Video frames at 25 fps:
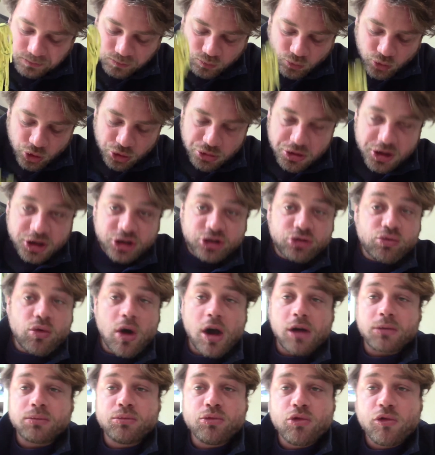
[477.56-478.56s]
there is
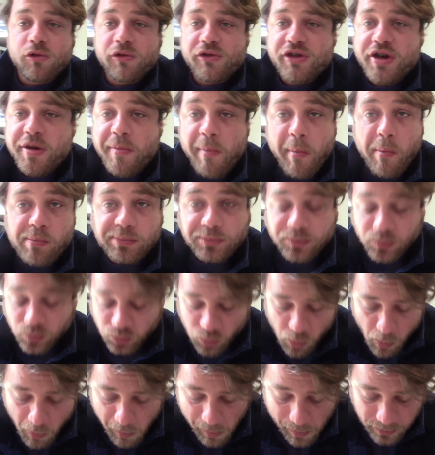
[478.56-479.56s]
one movie,
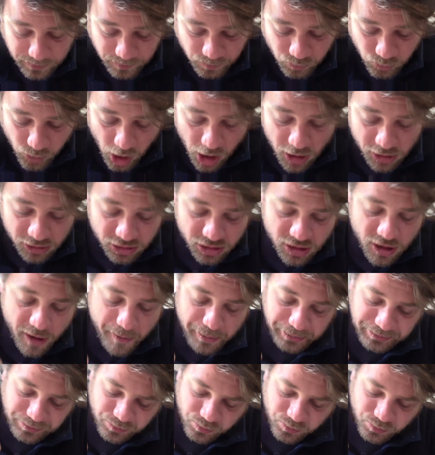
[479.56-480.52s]
and